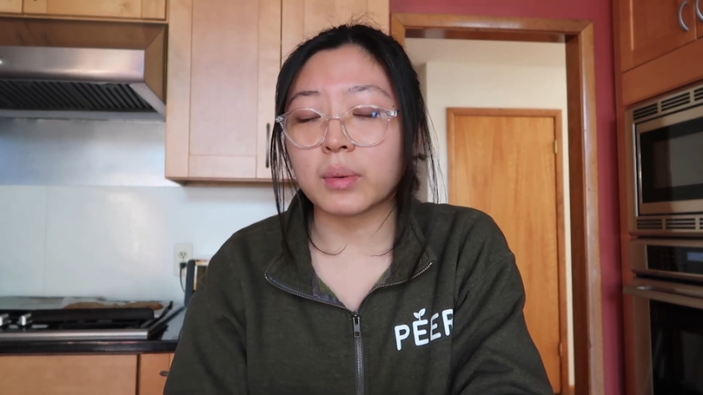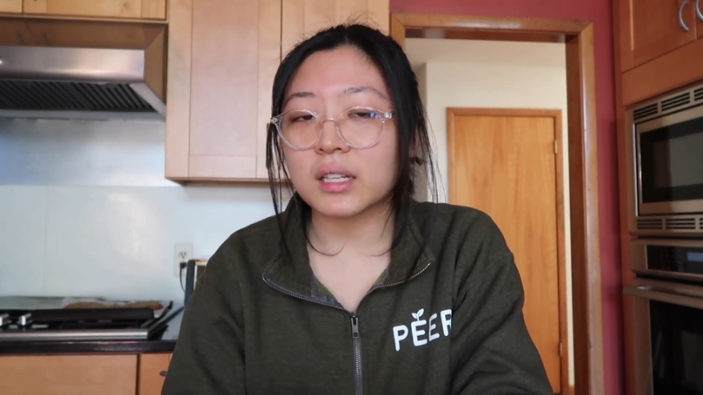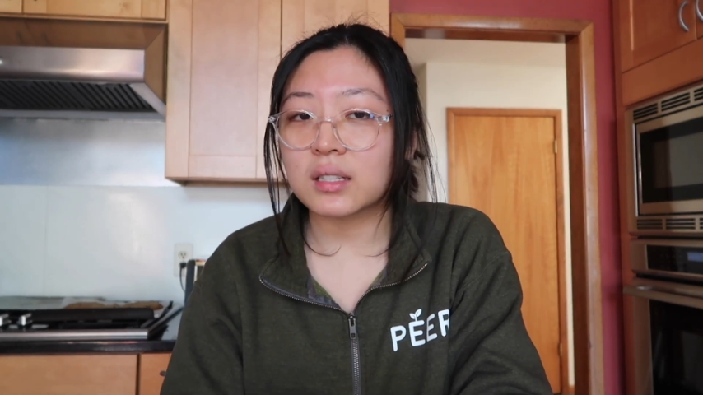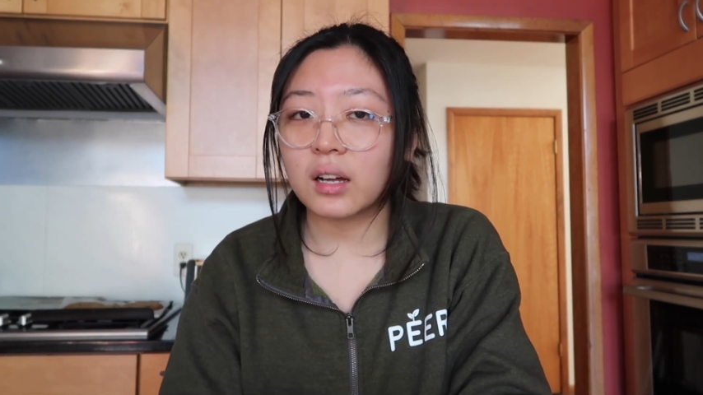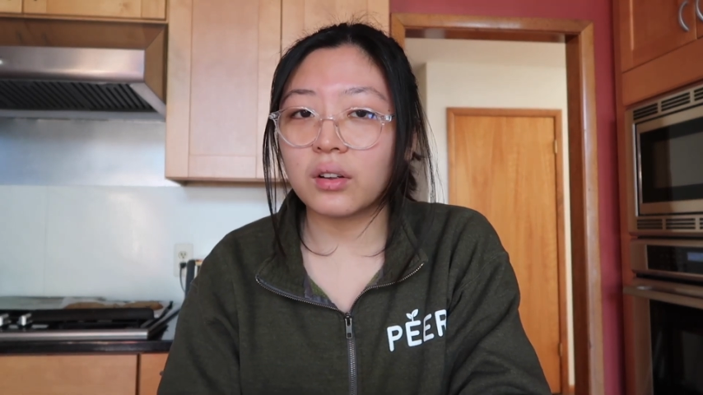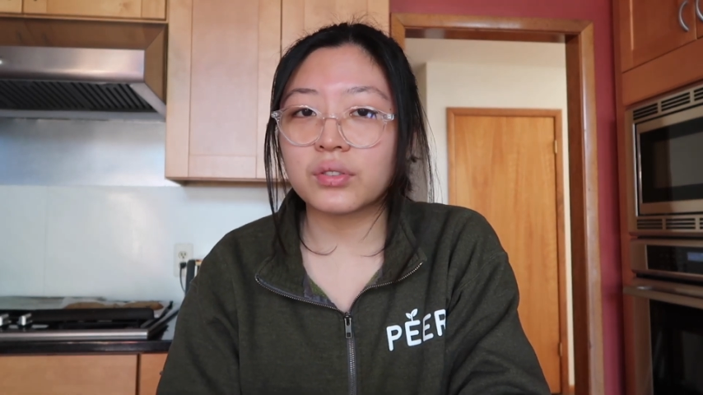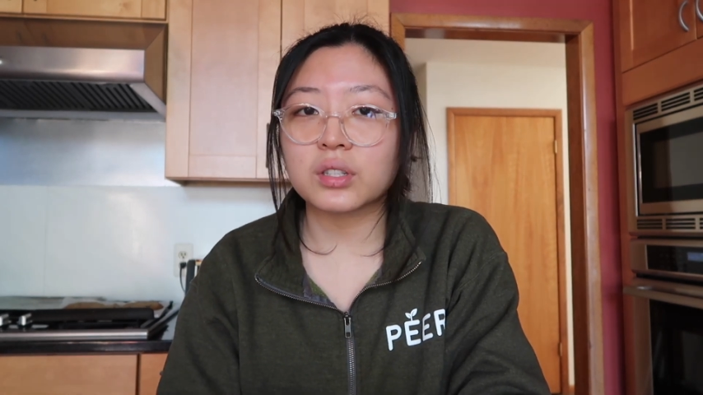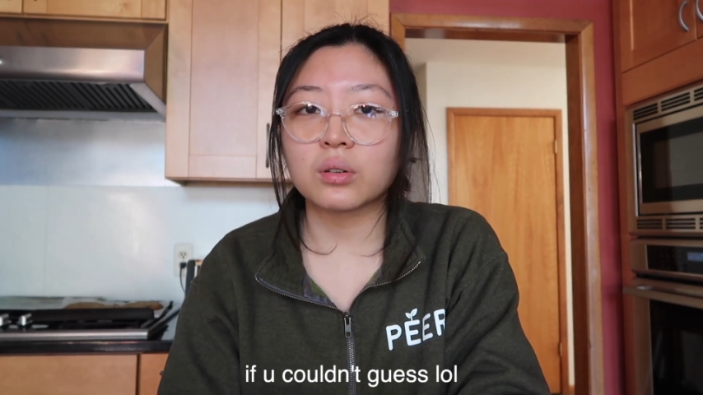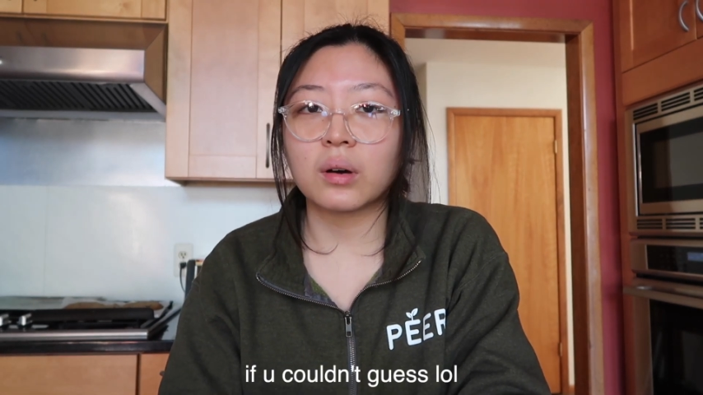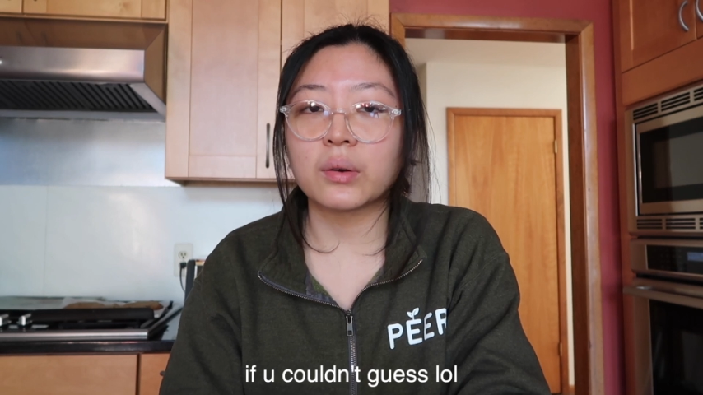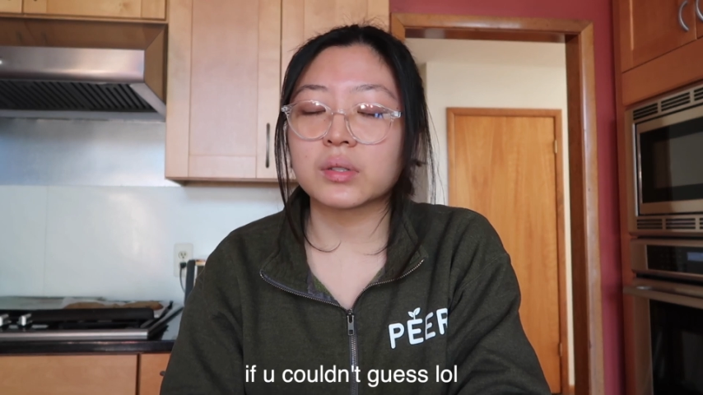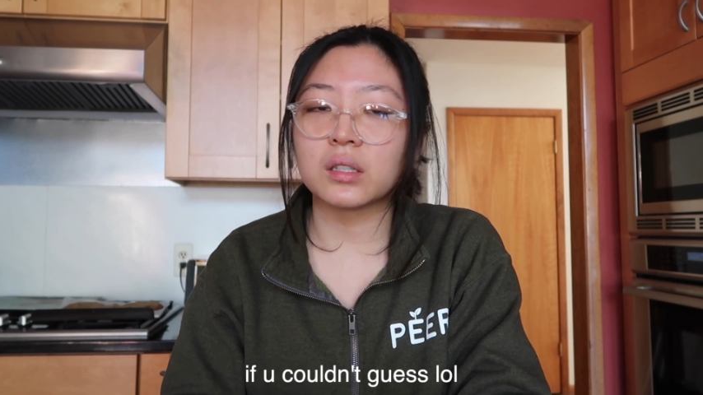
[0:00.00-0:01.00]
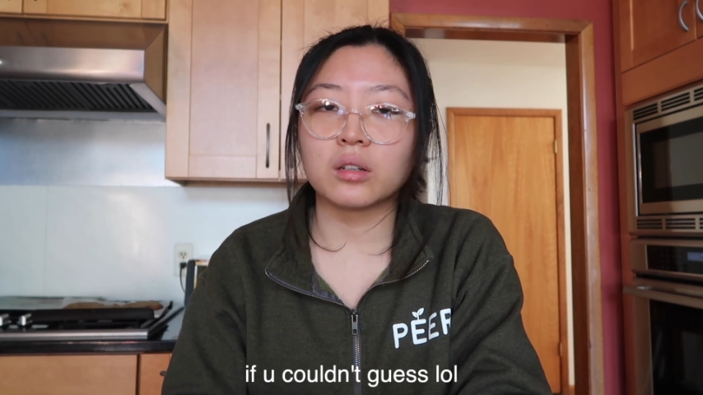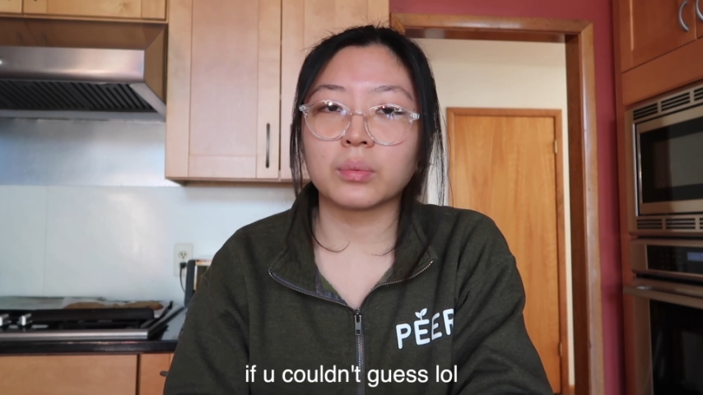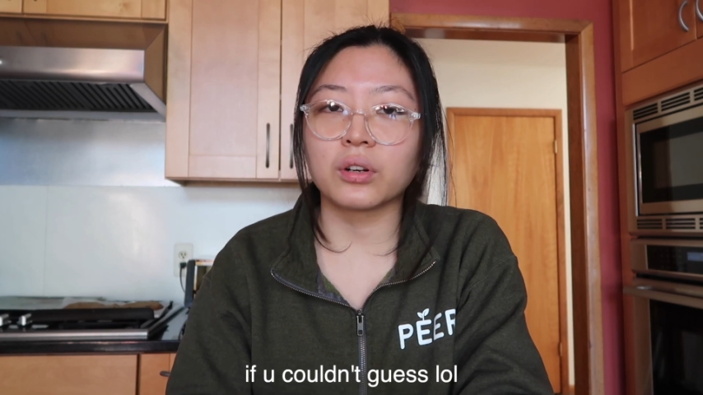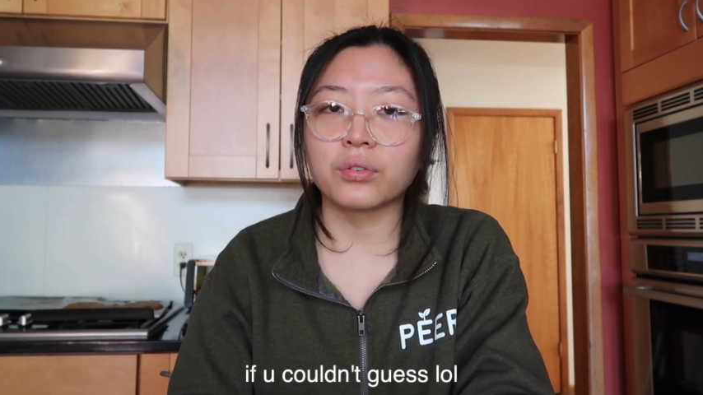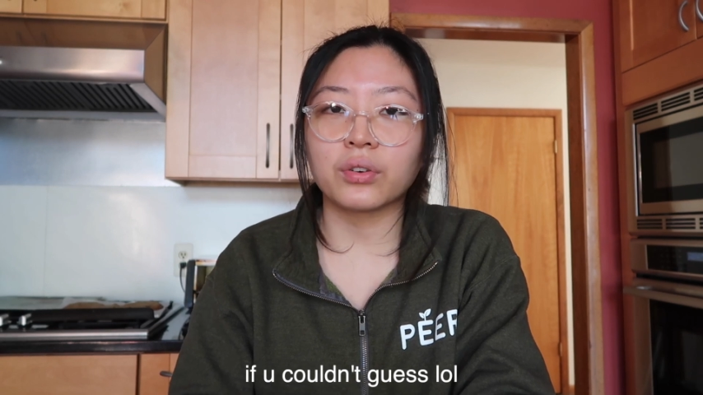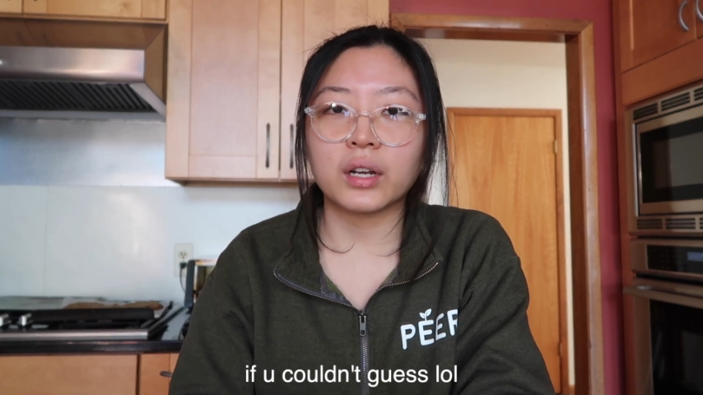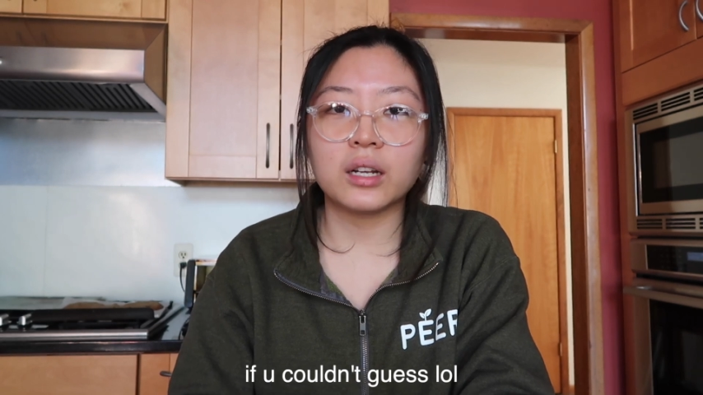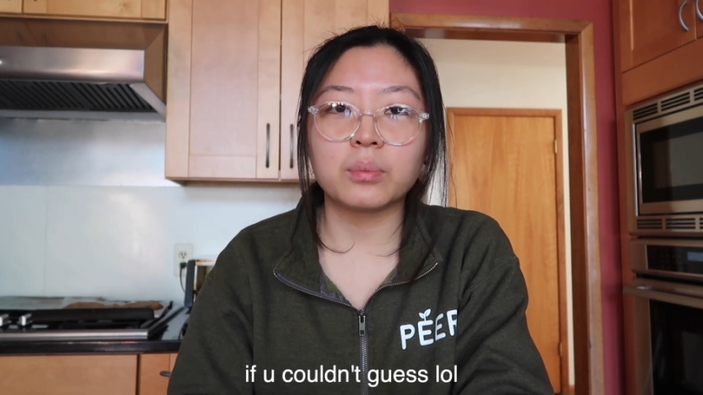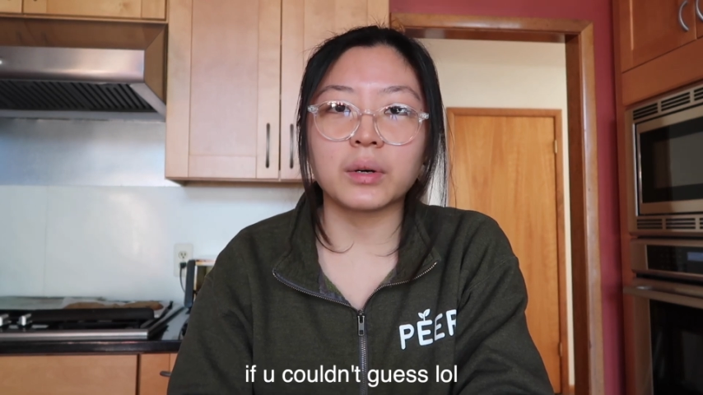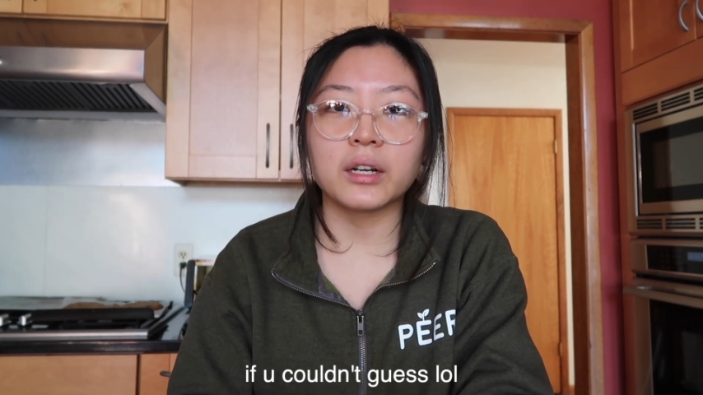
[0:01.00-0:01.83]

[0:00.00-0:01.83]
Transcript: myself, so I was a little bit afraid,